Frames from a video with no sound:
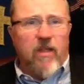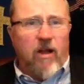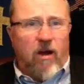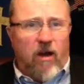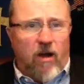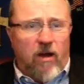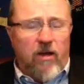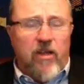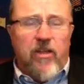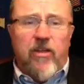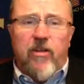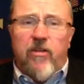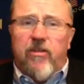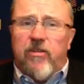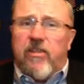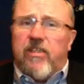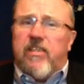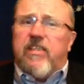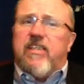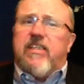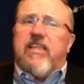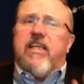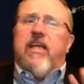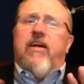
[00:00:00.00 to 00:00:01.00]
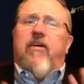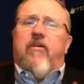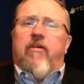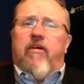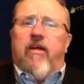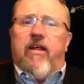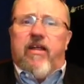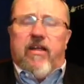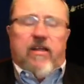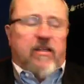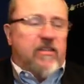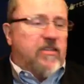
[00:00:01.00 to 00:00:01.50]
Are you
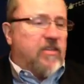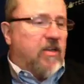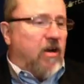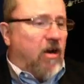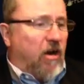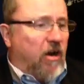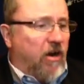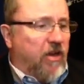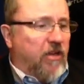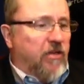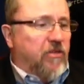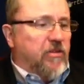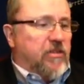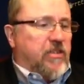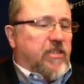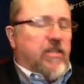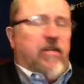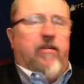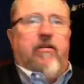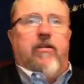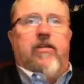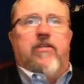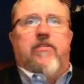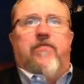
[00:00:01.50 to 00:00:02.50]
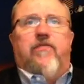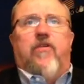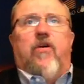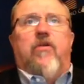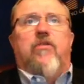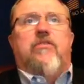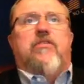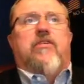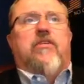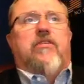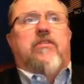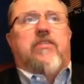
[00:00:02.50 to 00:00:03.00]
serious? Are you serious?
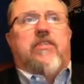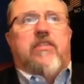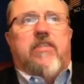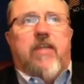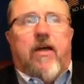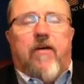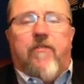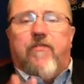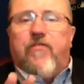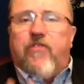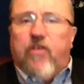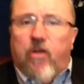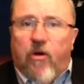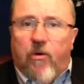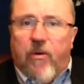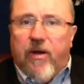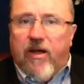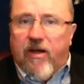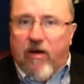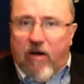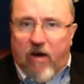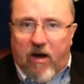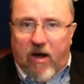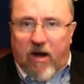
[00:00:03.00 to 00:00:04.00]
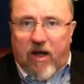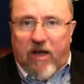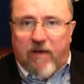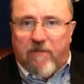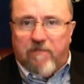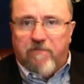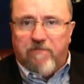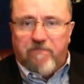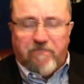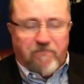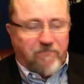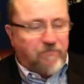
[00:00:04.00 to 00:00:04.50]
Folks, there's stuff going on
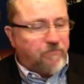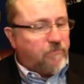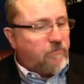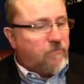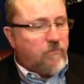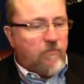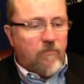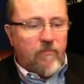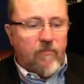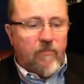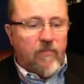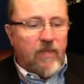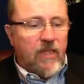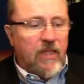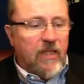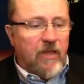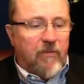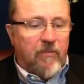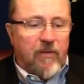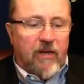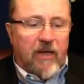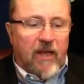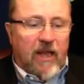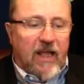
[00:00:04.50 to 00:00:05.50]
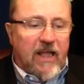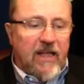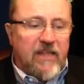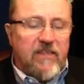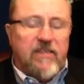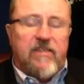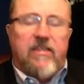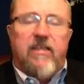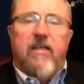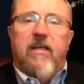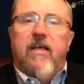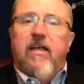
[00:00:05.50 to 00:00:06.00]
that
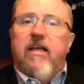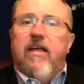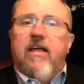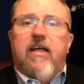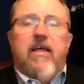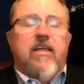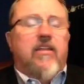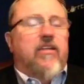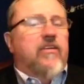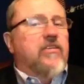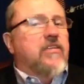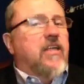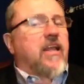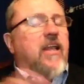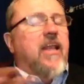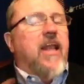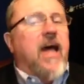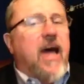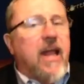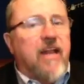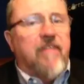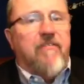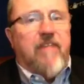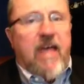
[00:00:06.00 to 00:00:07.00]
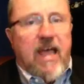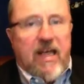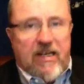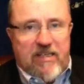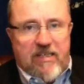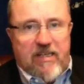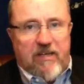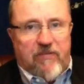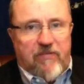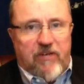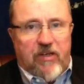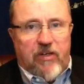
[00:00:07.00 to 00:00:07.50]
relates. There's a lot of
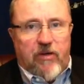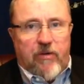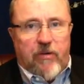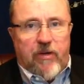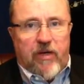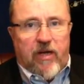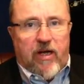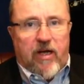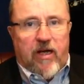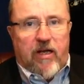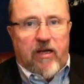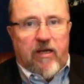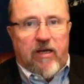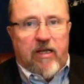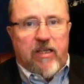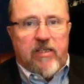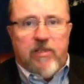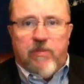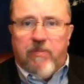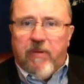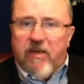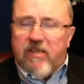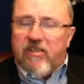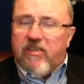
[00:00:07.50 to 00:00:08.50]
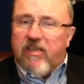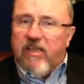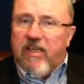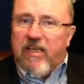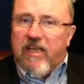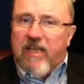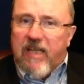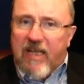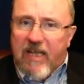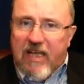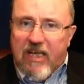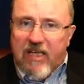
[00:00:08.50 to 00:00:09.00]
activity going on, especially
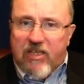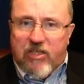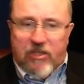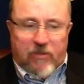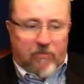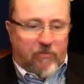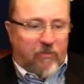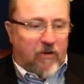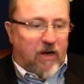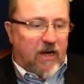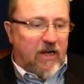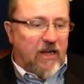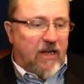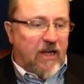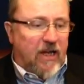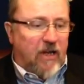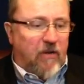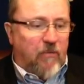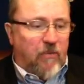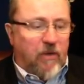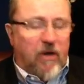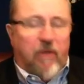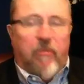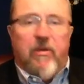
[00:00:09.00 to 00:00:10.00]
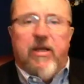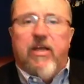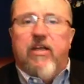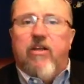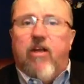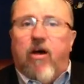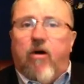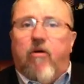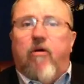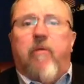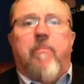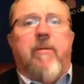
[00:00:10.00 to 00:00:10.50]
in Egypt right now. Well, we
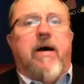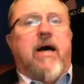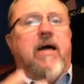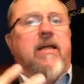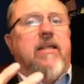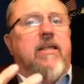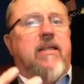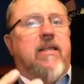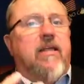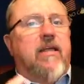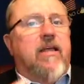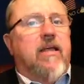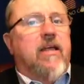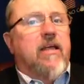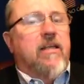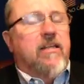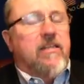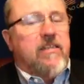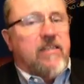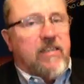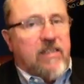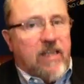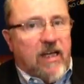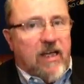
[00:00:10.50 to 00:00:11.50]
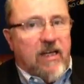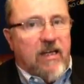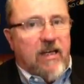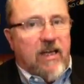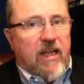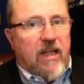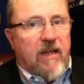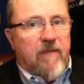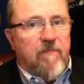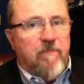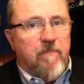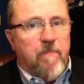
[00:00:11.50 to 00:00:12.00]
know about
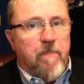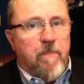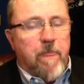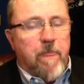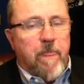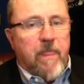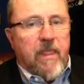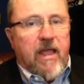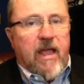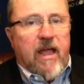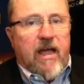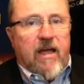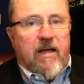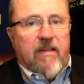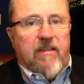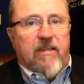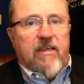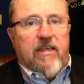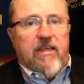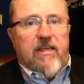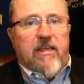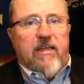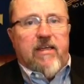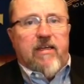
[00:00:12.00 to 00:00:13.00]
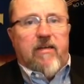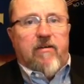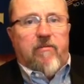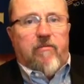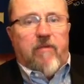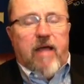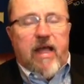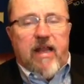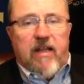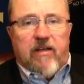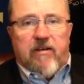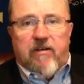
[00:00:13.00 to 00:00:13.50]
Sunday, how the
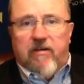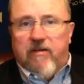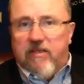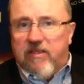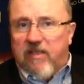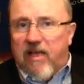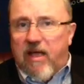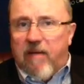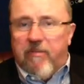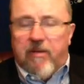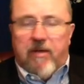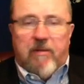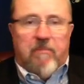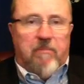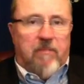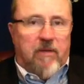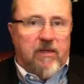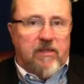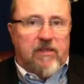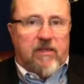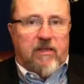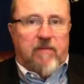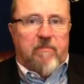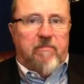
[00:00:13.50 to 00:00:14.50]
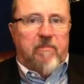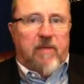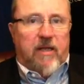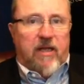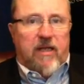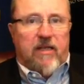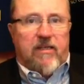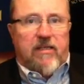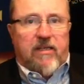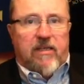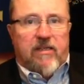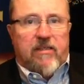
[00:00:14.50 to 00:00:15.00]
radical Islamic Muslim
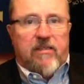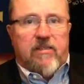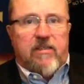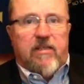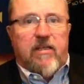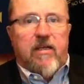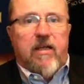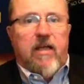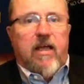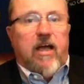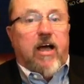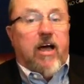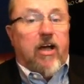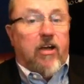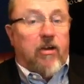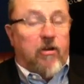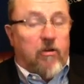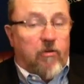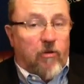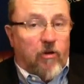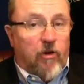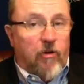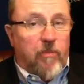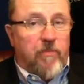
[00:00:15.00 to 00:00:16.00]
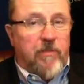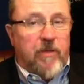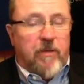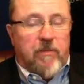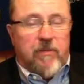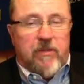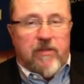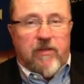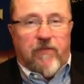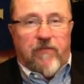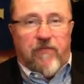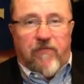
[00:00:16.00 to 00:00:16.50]
militants, a group that
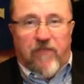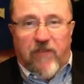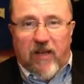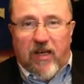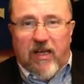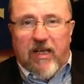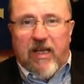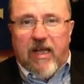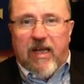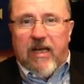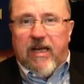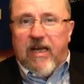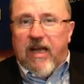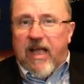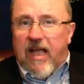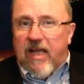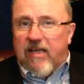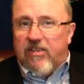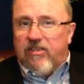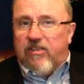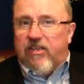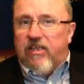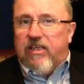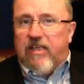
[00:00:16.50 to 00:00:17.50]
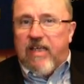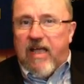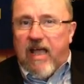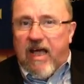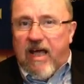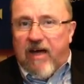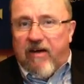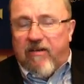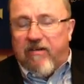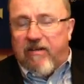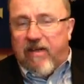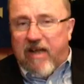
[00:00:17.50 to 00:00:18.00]
was affiliated actually to
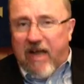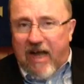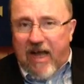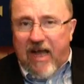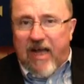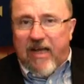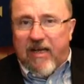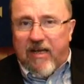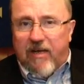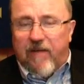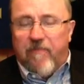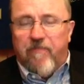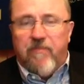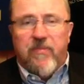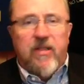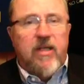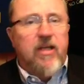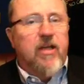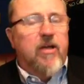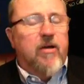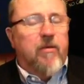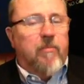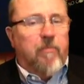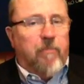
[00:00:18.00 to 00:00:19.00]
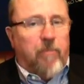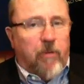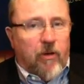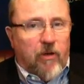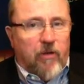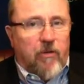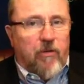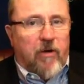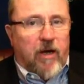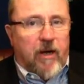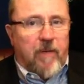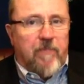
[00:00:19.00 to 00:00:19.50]
Al-Qaeda,
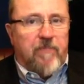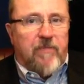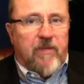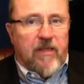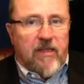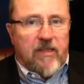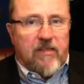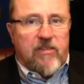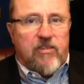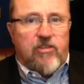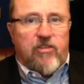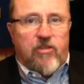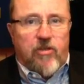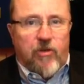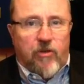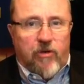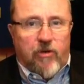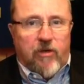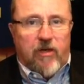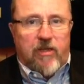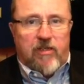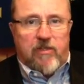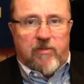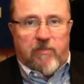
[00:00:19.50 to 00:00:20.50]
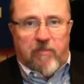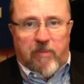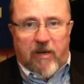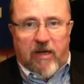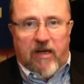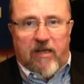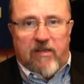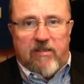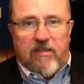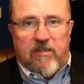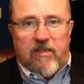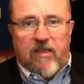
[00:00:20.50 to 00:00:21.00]
blew up this tourist
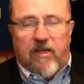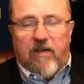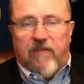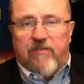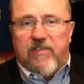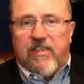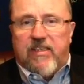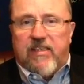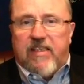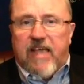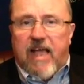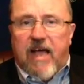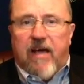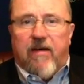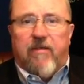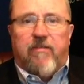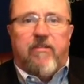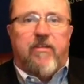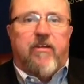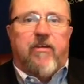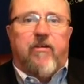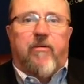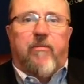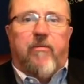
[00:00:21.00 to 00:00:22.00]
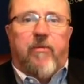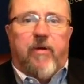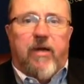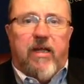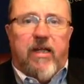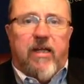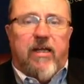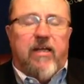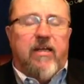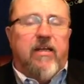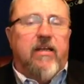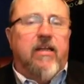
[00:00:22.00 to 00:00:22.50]
bus of South
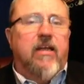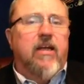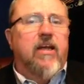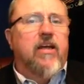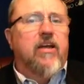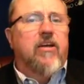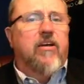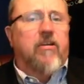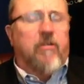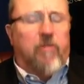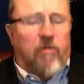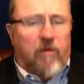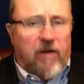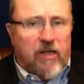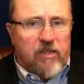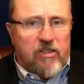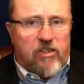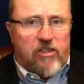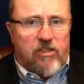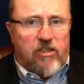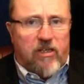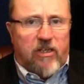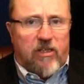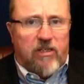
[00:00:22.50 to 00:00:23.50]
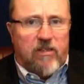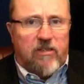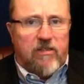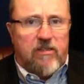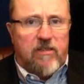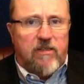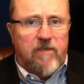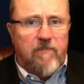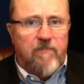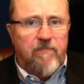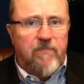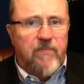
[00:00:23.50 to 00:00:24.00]
Korean
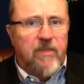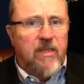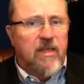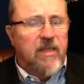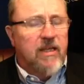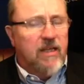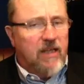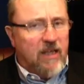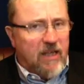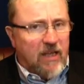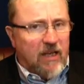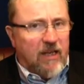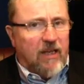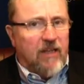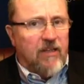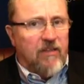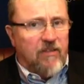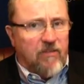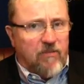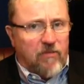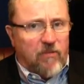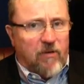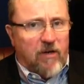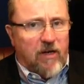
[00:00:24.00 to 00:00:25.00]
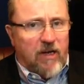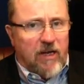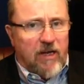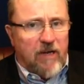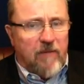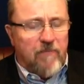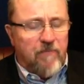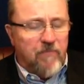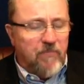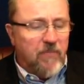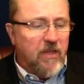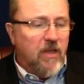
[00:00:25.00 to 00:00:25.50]
Christians, killing three.
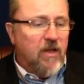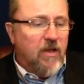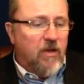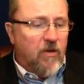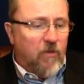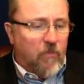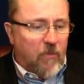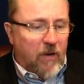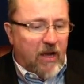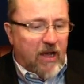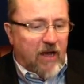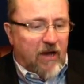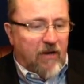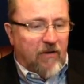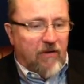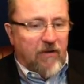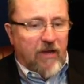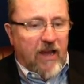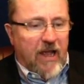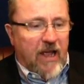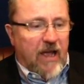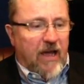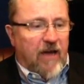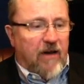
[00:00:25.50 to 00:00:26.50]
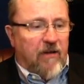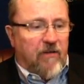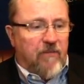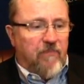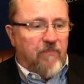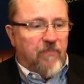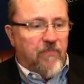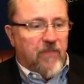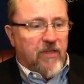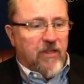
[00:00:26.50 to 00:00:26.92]
Well, now